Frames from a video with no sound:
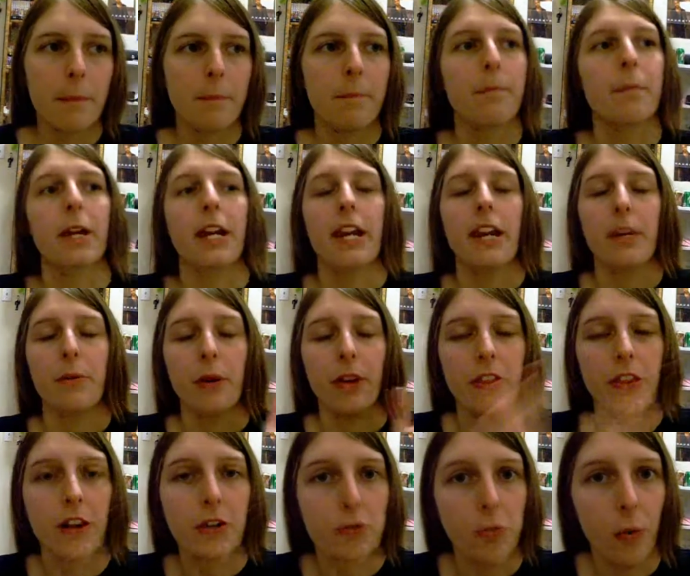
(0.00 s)
But anyway,
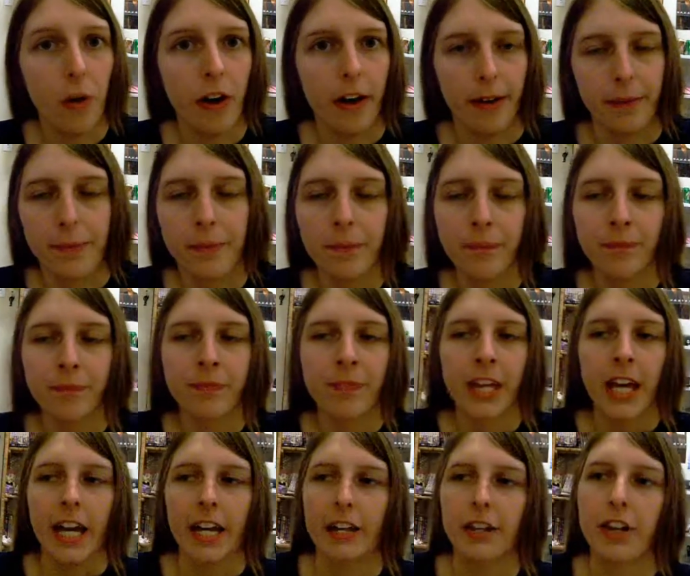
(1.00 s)
there's one.
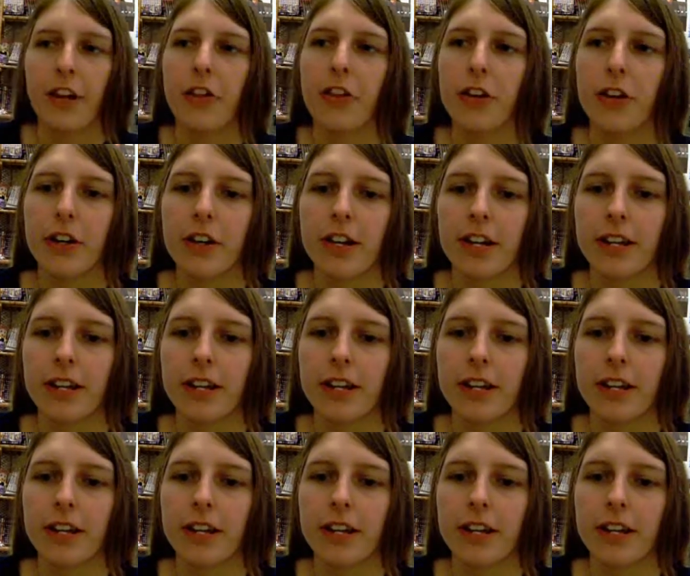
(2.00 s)
And another